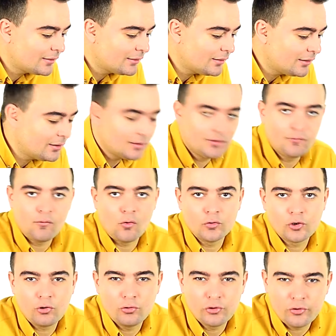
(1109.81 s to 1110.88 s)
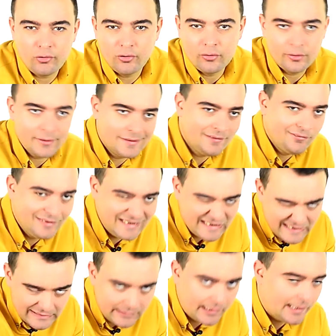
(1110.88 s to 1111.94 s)
the phones control your TV.
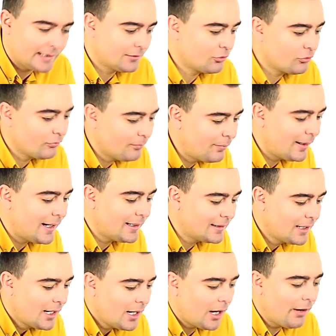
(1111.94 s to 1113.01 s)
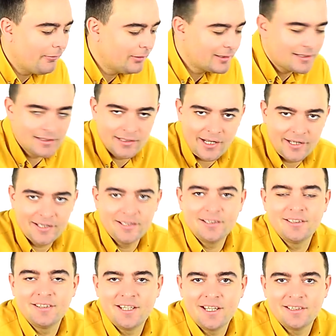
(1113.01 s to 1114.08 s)
Too bad. I was
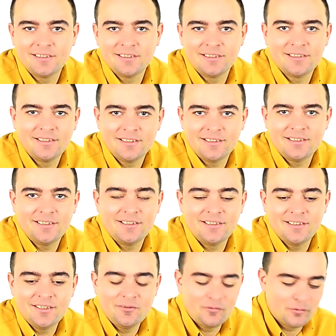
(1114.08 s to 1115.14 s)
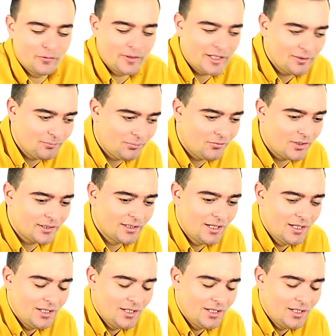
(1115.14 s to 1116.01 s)
liking that infrared port